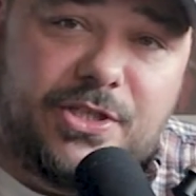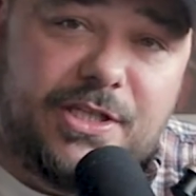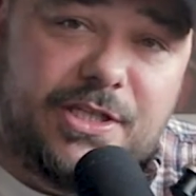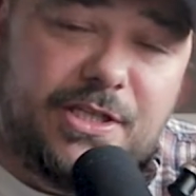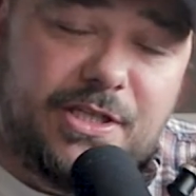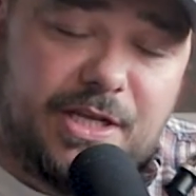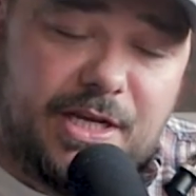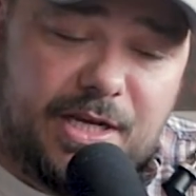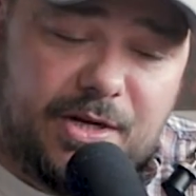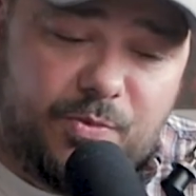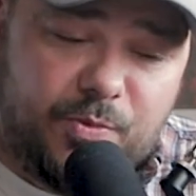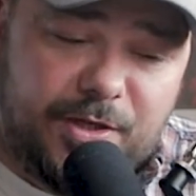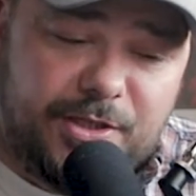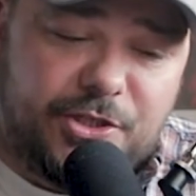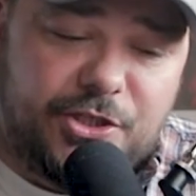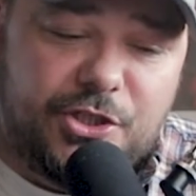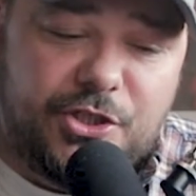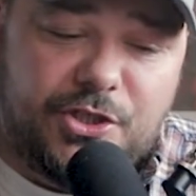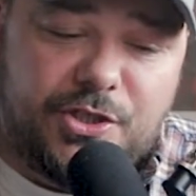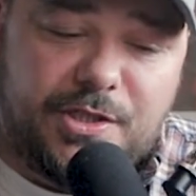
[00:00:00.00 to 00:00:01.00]
in
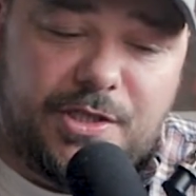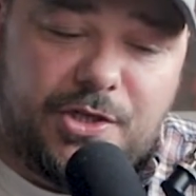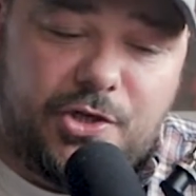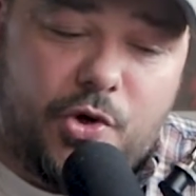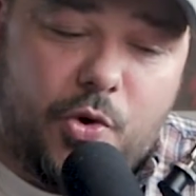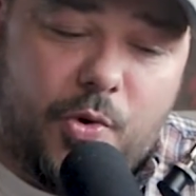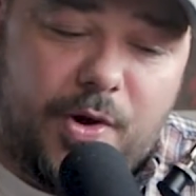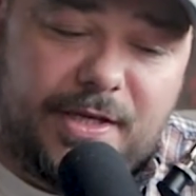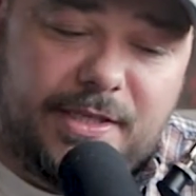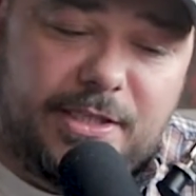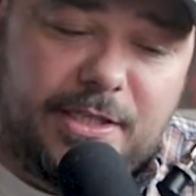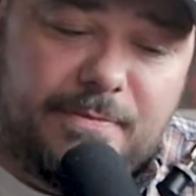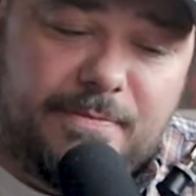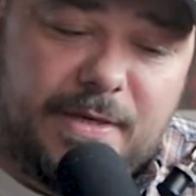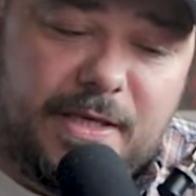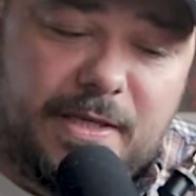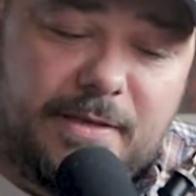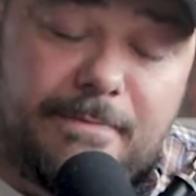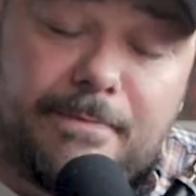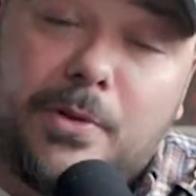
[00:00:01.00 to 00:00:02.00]
which is going to
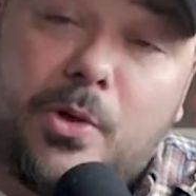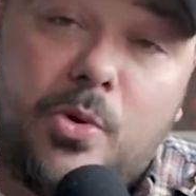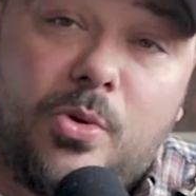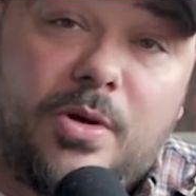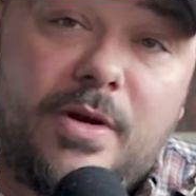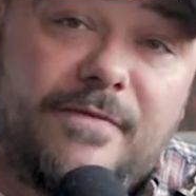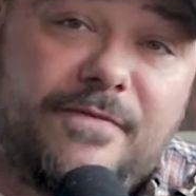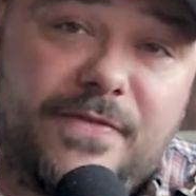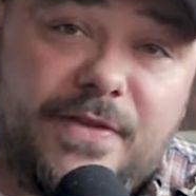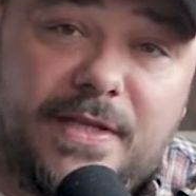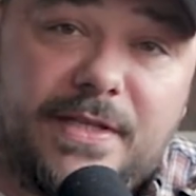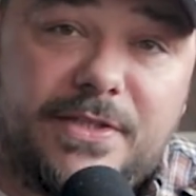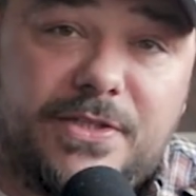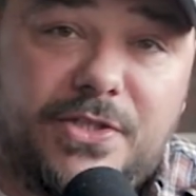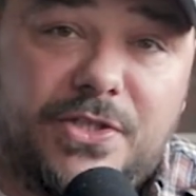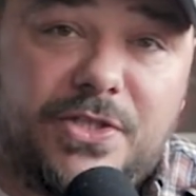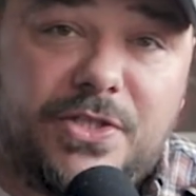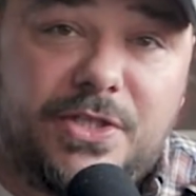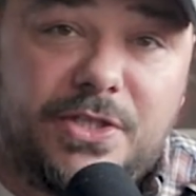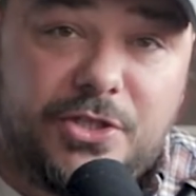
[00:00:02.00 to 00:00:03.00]
be the bulk of
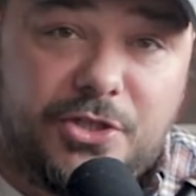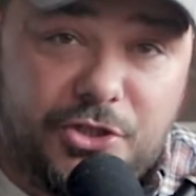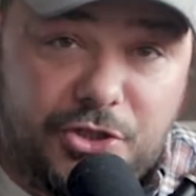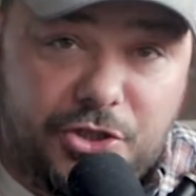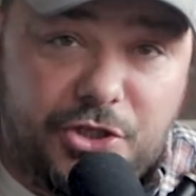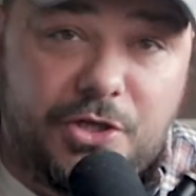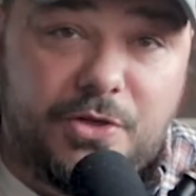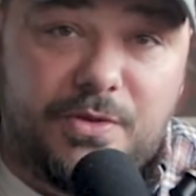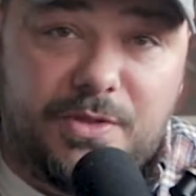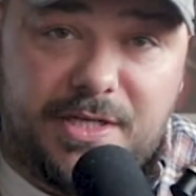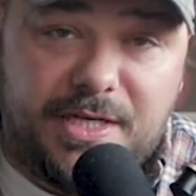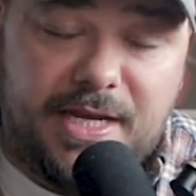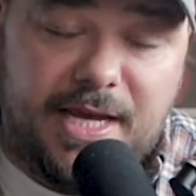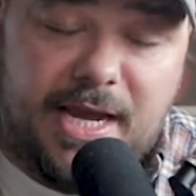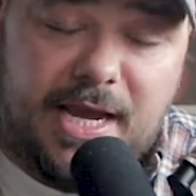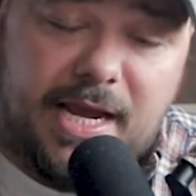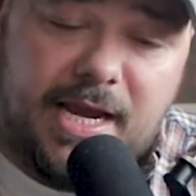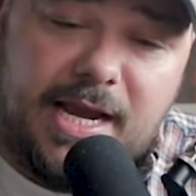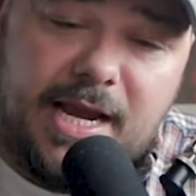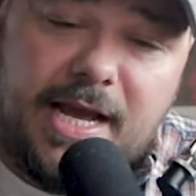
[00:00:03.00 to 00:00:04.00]
this show
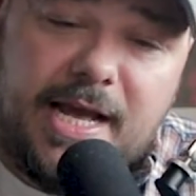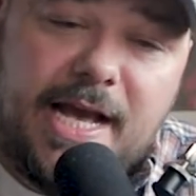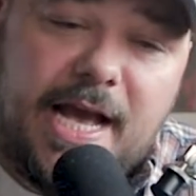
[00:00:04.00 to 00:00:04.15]
today,